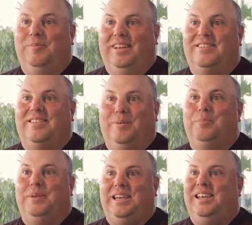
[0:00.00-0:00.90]
is to
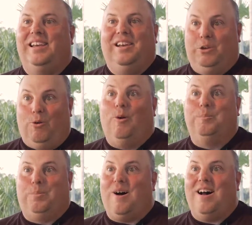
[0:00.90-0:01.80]
be your
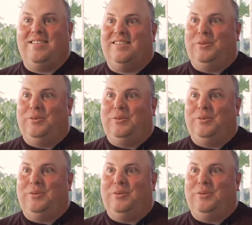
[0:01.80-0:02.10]
own boss,